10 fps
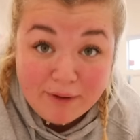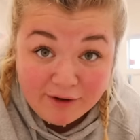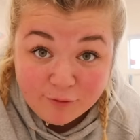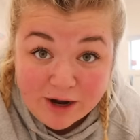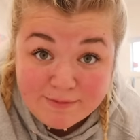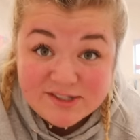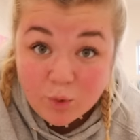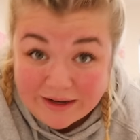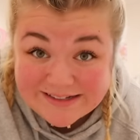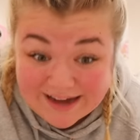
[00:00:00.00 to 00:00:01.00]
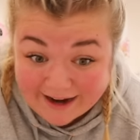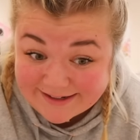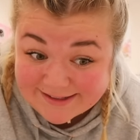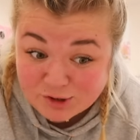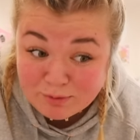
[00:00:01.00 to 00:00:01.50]
bed frame is queen
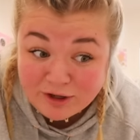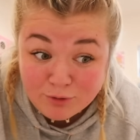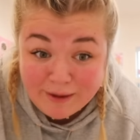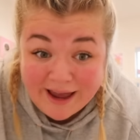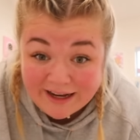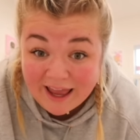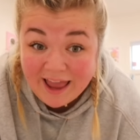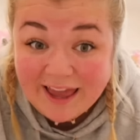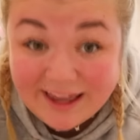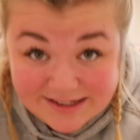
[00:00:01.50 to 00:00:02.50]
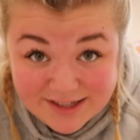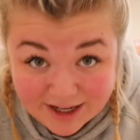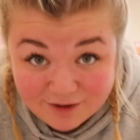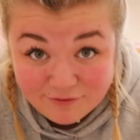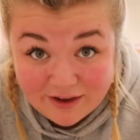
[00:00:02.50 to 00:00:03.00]
size, so my new bed isn't
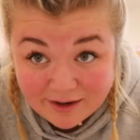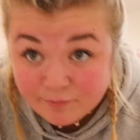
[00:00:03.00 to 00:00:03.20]
gonna fit